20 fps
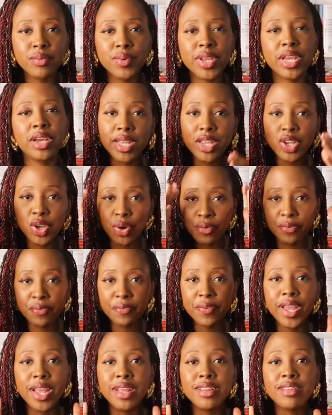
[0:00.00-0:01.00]
Having your
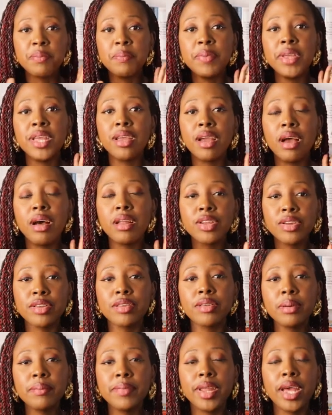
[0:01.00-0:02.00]
face being on your
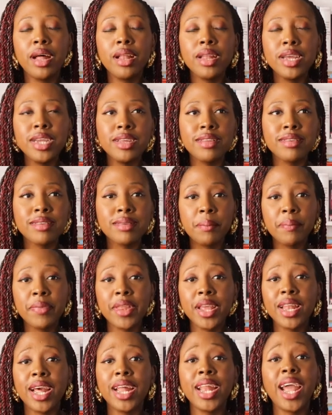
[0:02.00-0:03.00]
thumbnail is
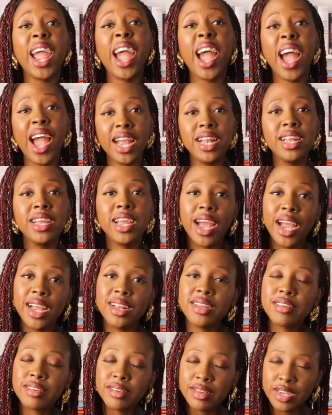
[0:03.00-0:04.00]
something that I
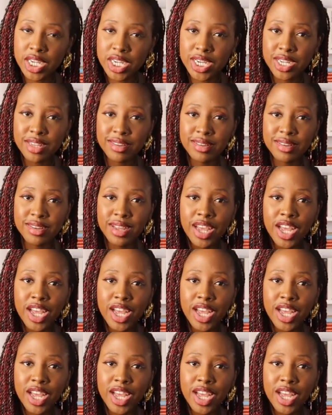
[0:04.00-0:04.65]
highly suggest.